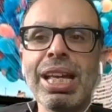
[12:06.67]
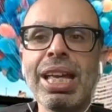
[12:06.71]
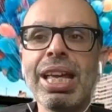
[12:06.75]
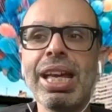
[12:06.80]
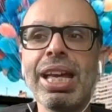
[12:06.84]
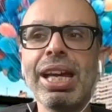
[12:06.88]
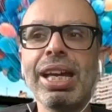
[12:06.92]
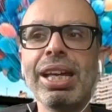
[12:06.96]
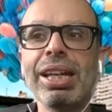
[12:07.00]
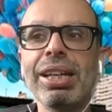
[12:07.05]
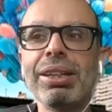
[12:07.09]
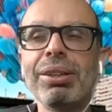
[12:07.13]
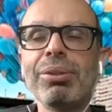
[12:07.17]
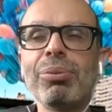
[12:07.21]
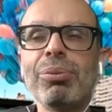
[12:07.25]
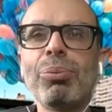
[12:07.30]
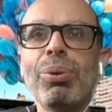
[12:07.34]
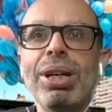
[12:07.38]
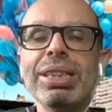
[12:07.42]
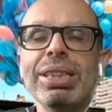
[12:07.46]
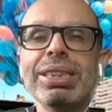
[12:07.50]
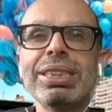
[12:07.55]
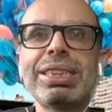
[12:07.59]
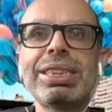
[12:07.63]
And
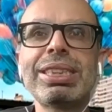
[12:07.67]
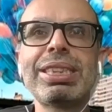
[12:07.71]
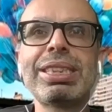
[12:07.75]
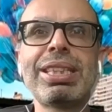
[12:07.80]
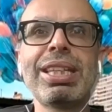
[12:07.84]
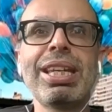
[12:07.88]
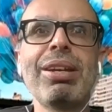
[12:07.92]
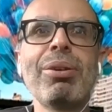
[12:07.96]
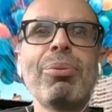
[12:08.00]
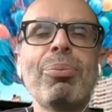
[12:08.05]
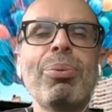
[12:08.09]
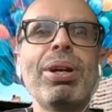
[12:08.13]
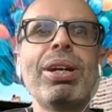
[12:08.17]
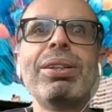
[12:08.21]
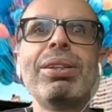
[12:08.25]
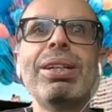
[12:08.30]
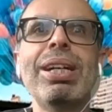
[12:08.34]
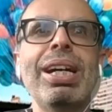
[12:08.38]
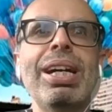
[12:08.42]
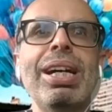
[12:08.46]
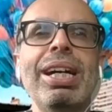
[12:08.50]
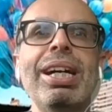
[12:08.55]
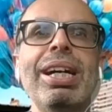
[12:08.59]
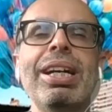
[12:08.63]
once they were
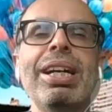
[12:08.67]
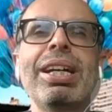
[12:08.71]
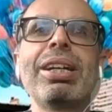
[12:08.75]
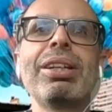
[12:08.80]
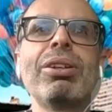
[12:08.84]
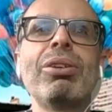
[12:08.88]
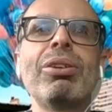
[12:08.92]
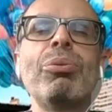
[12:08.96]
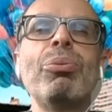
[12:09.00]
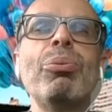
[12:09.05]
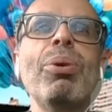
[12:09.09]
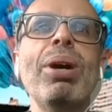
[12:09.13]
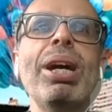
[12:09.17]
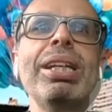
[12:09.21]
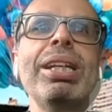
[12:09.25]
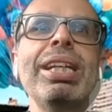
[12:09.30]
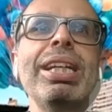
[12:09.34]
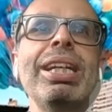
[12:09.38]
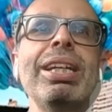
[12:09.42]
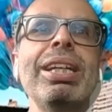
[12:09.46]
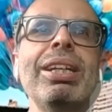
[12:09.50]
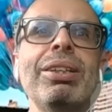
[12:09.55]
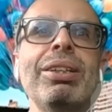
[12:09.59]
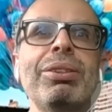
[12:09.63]

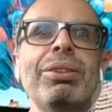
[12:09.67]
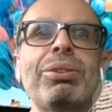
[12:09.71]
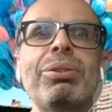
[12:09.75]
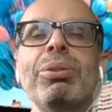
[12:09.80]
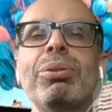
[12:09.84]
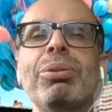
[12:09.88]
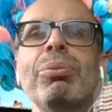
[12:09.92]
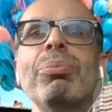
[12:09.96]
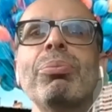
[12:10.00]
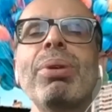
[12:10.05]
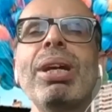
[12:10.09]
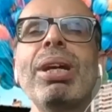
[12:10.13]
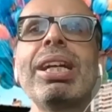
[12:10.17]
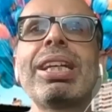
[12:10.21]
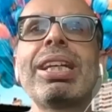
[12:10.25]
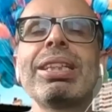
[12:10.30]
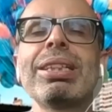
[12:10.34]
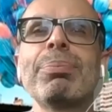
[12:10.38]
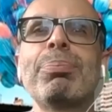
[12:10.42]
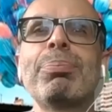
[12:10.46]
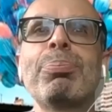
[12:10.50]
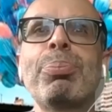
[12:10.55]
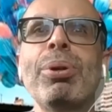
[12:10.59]
ready to make a